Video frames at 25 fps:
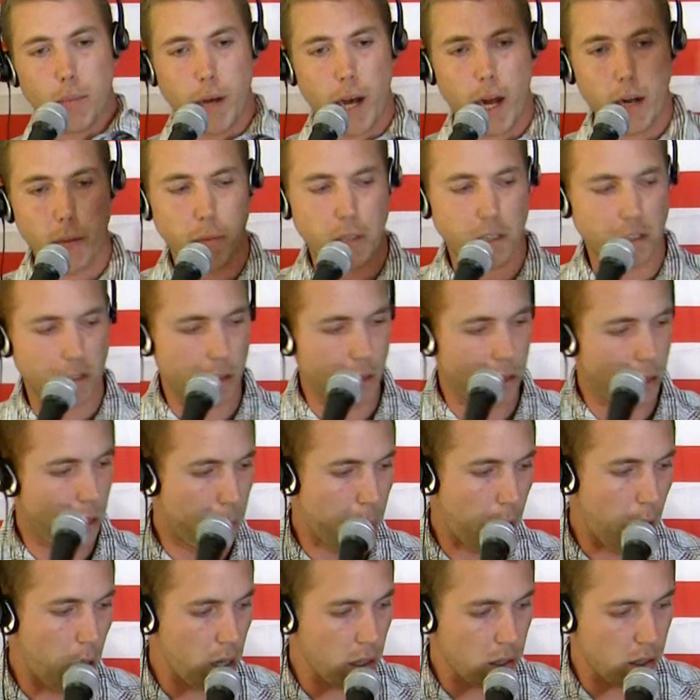about Mr.
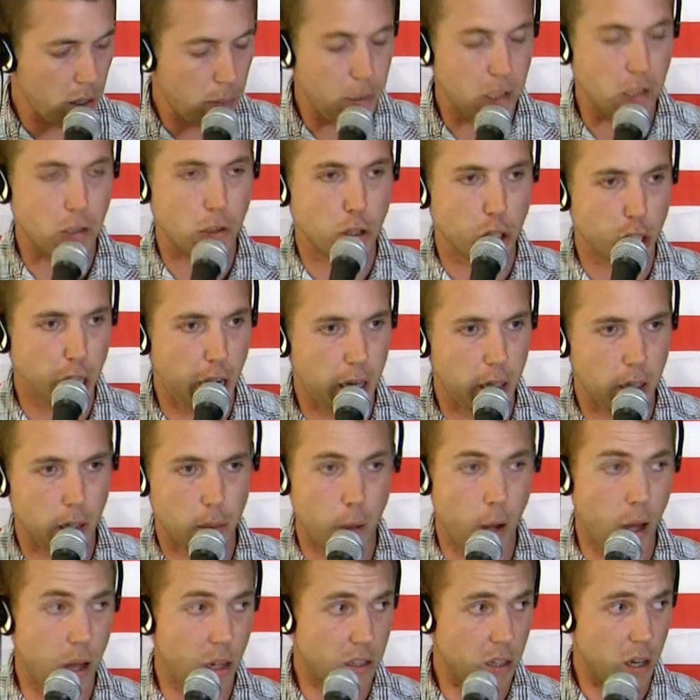Janet
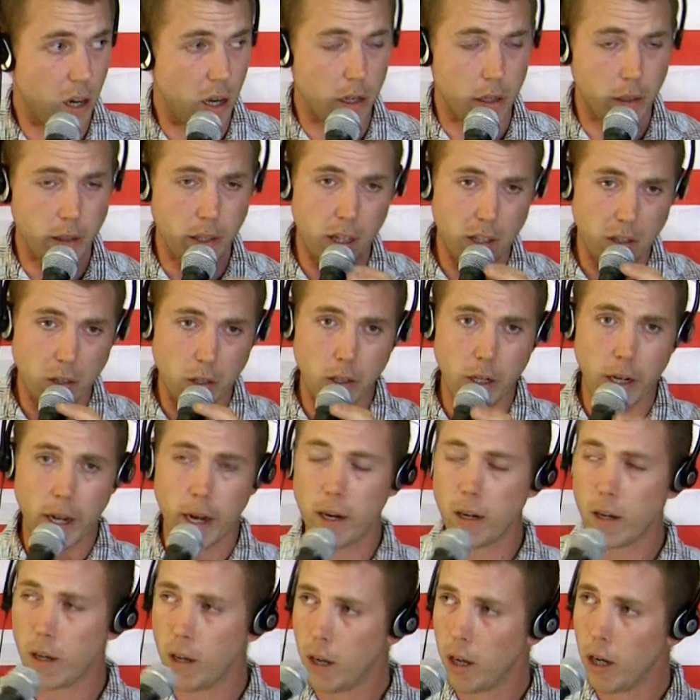Napolitano
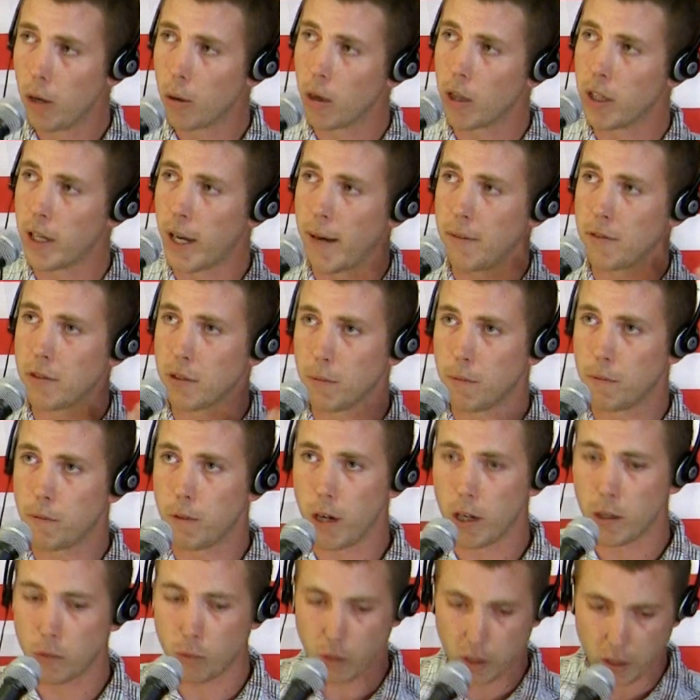yesterday. We're going to have some
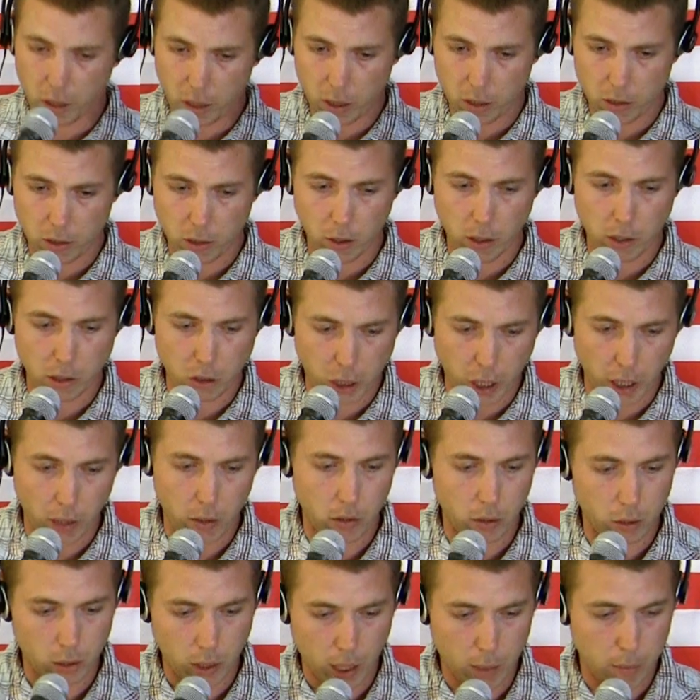fun with the Attorney
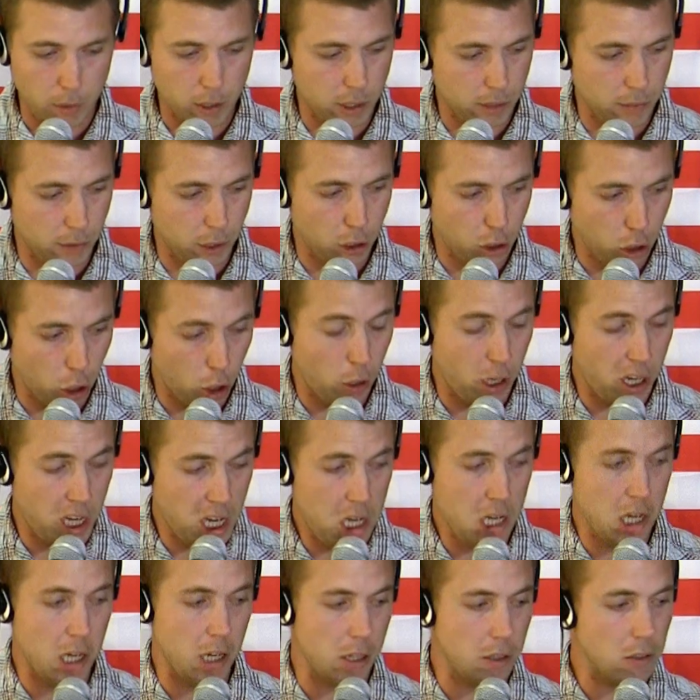General and how much of a joke
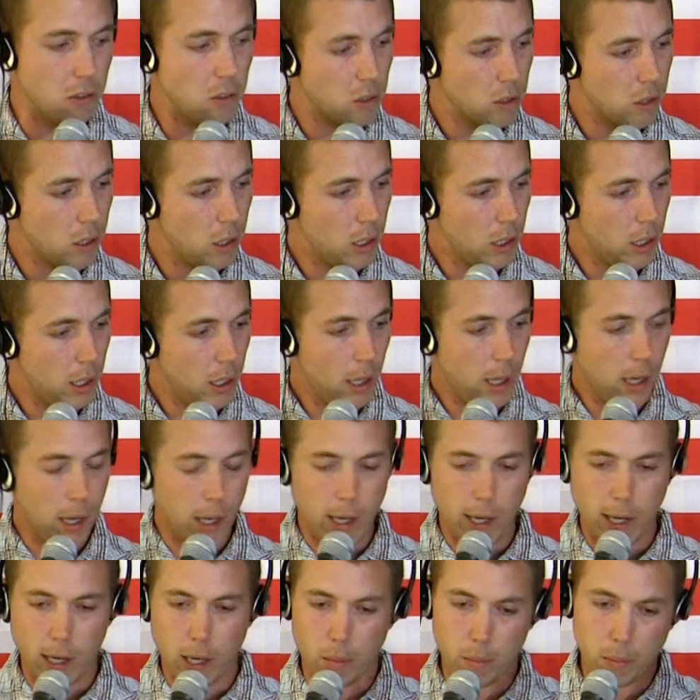he is.
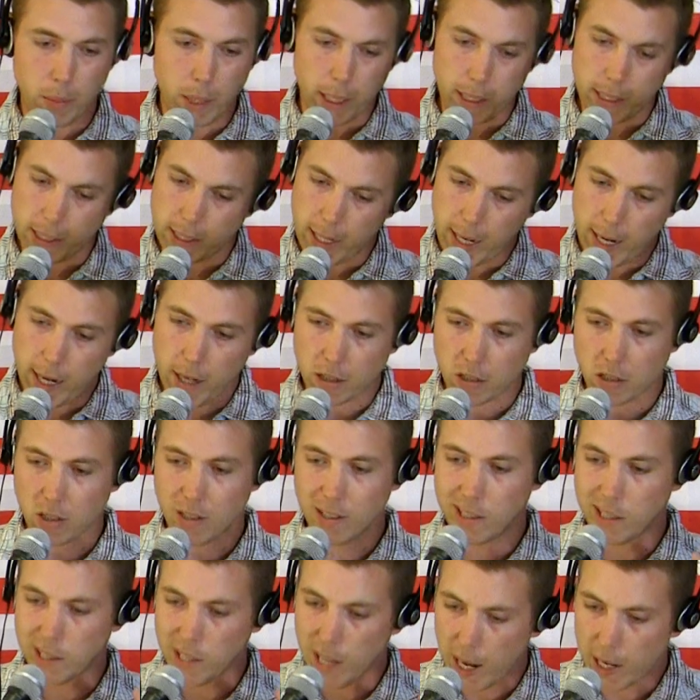But, yeah, just a
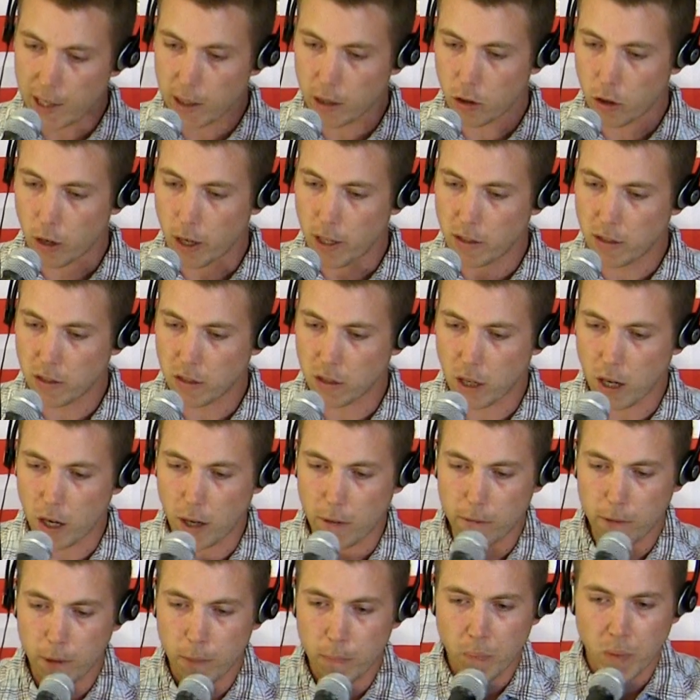lot of great
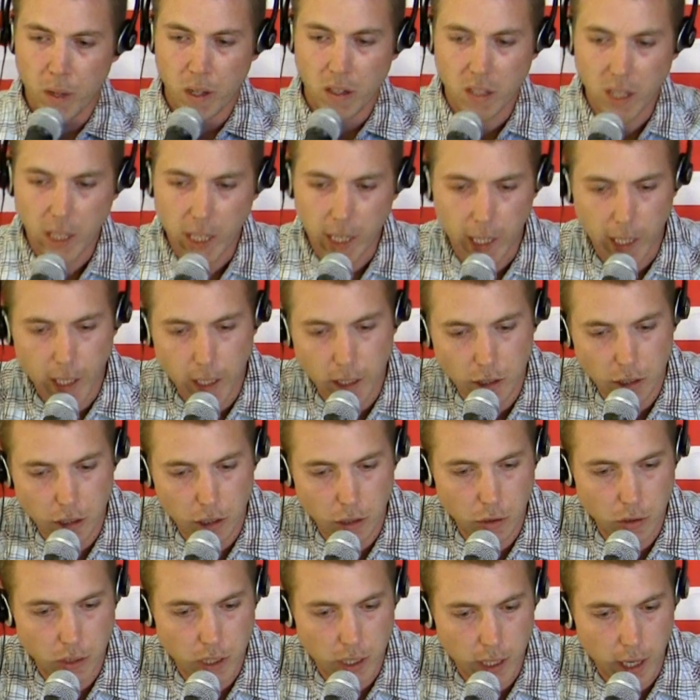stuff to get
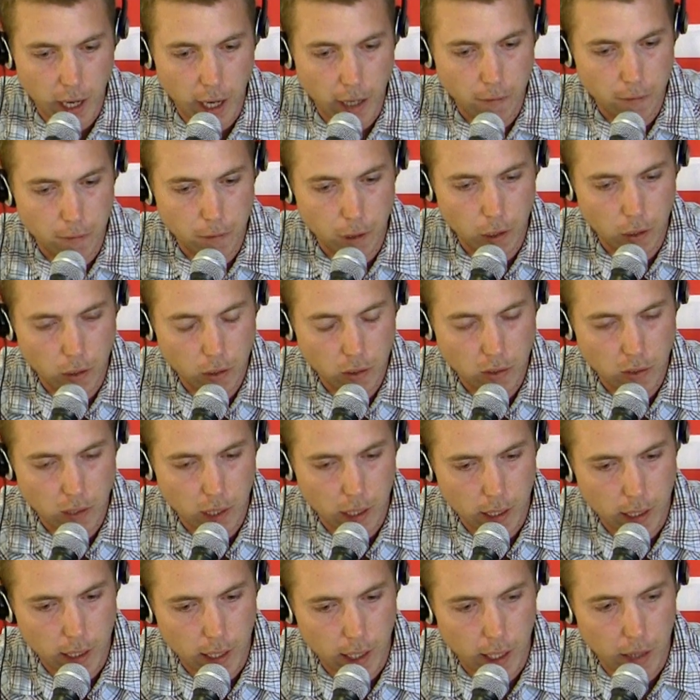into tonight, folks.
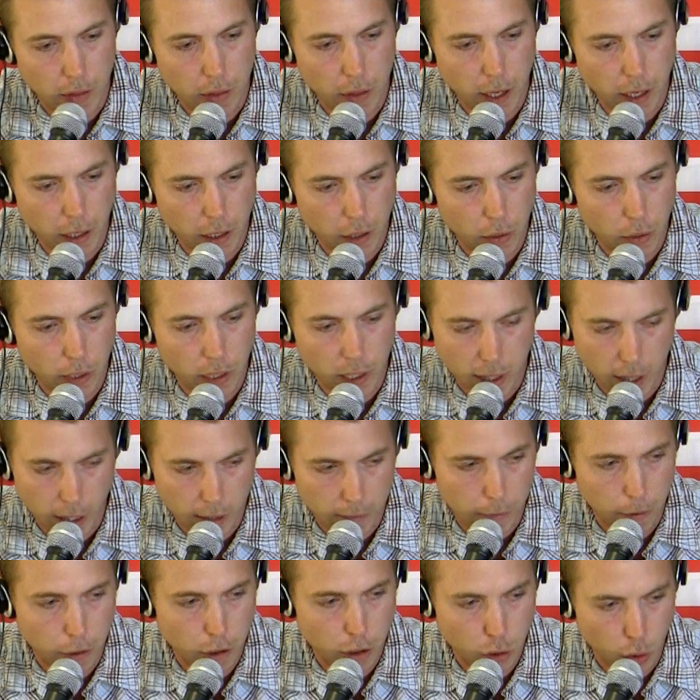And thank you
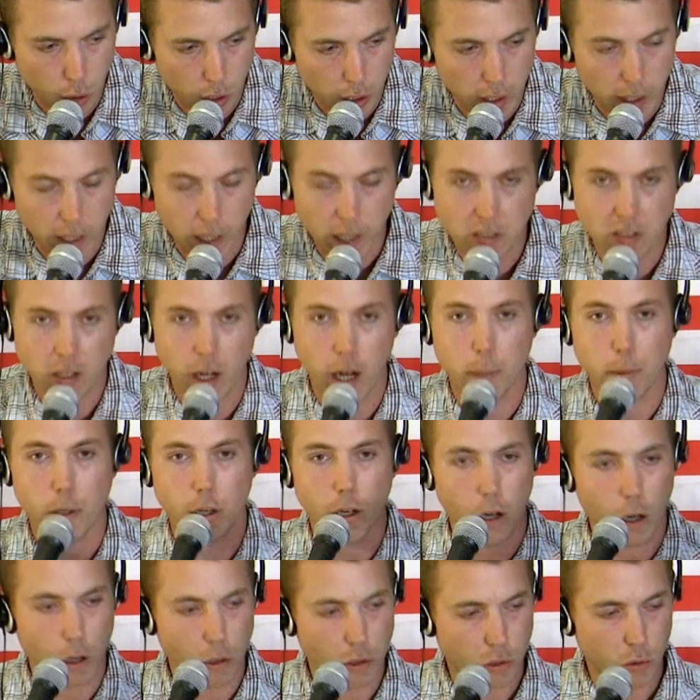again for joining us. I'm
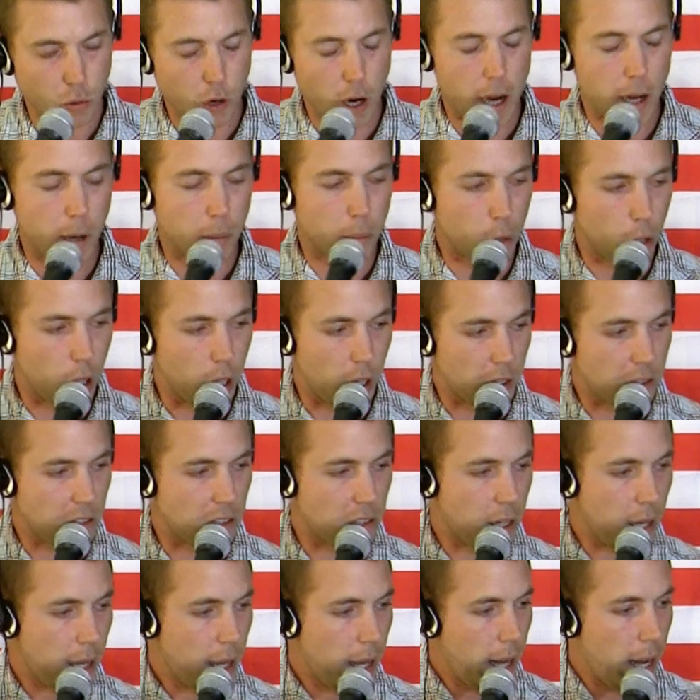your host, Ryan
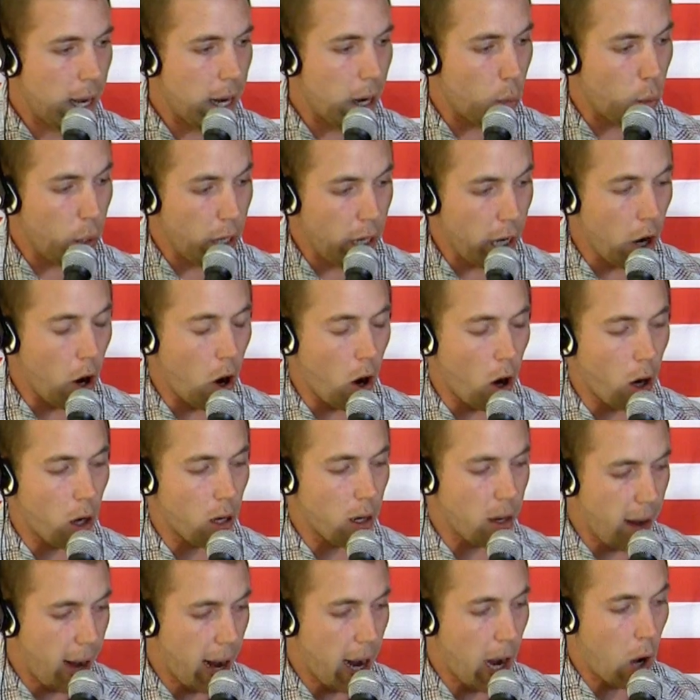Brooks. We are
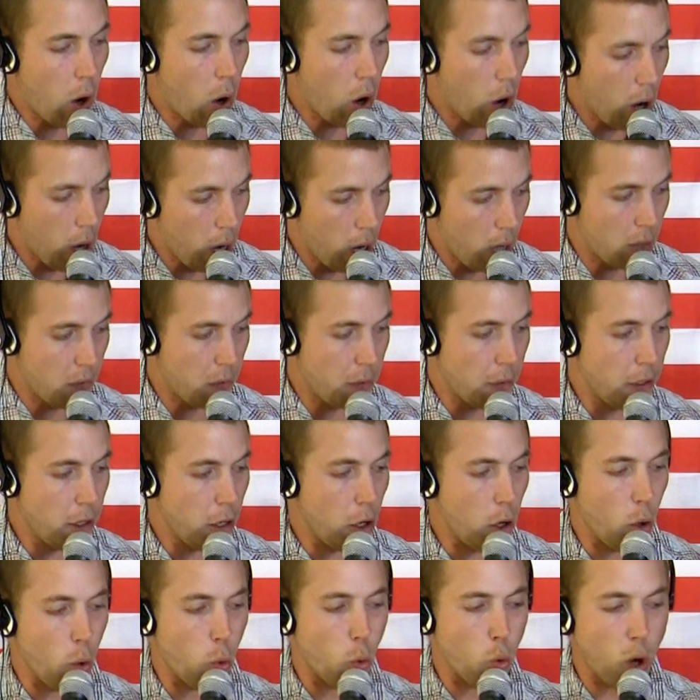now on the
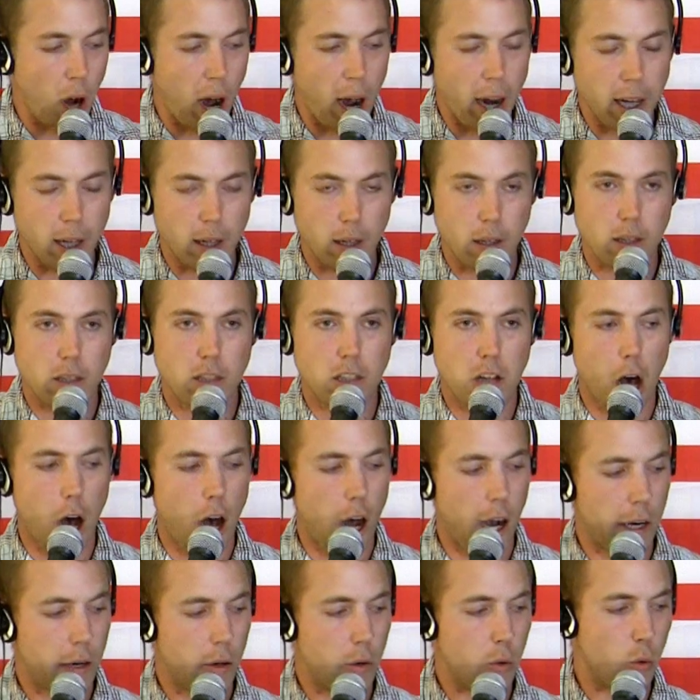Orion
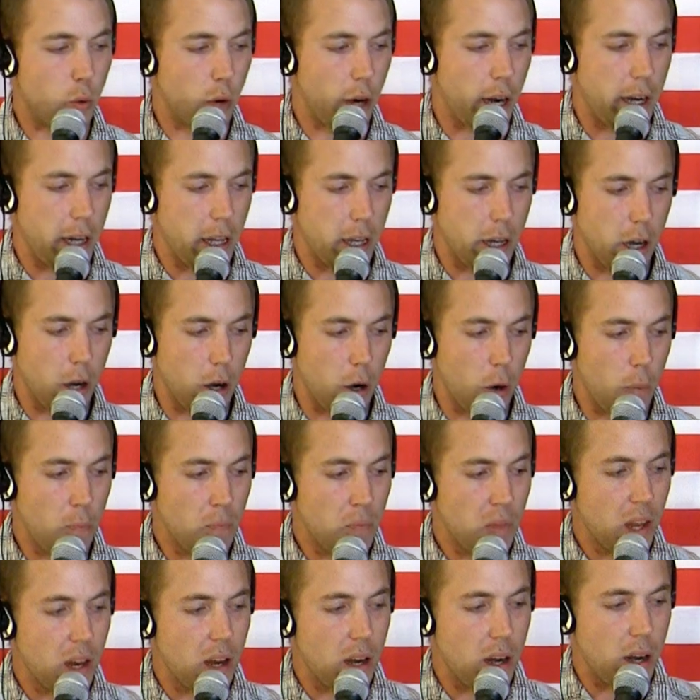Talk Radio
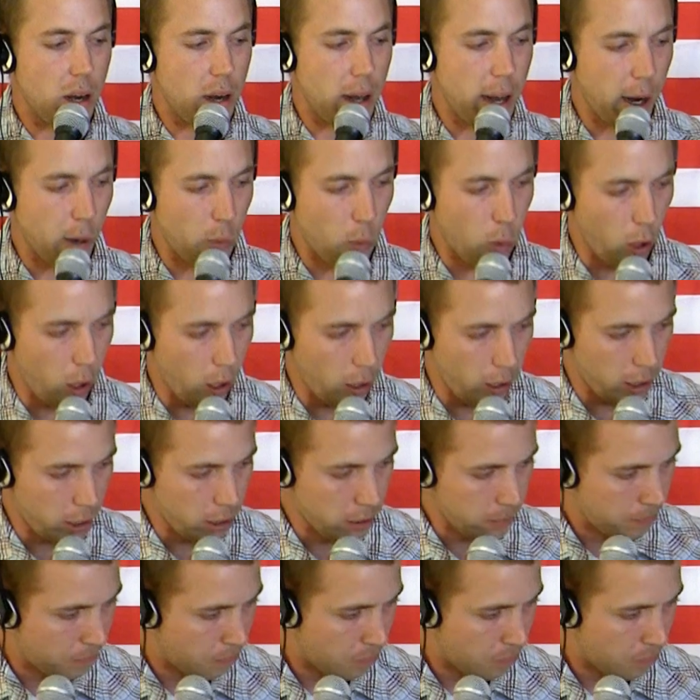Network.